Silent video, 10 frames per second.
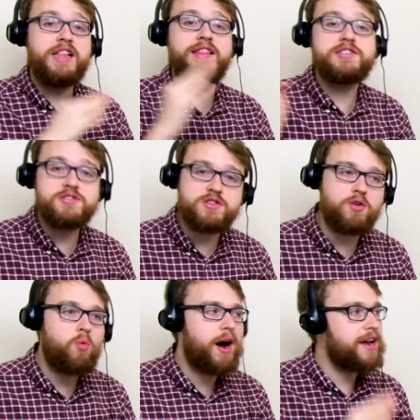listen to
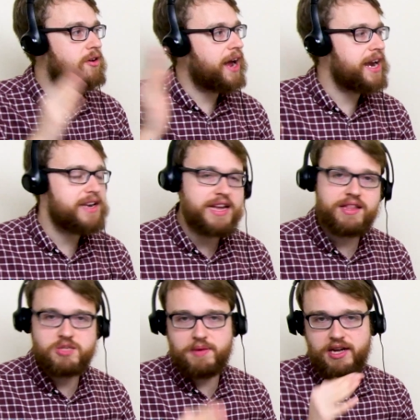the wider idea
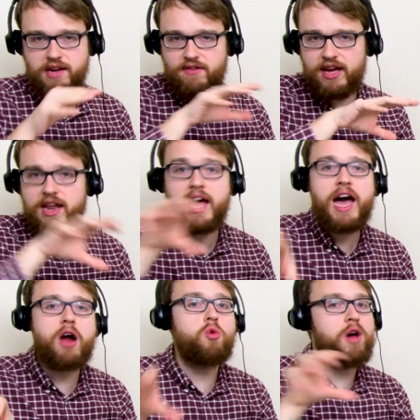that's being conveyed
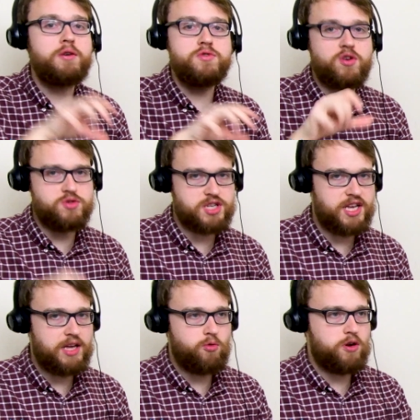around those
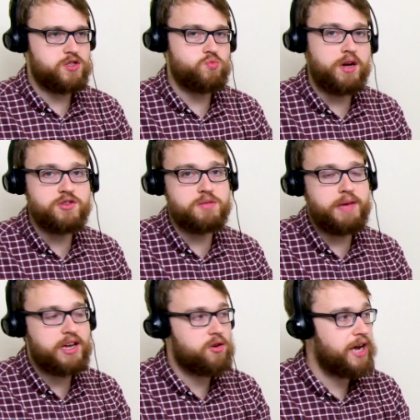keywords as well to
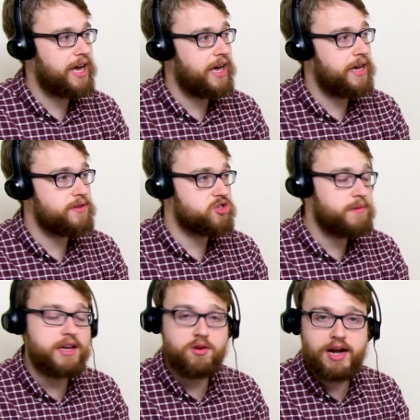make your
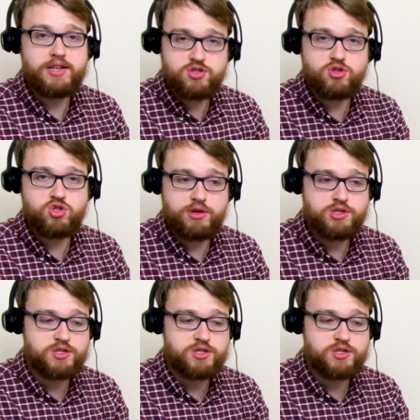answer choice.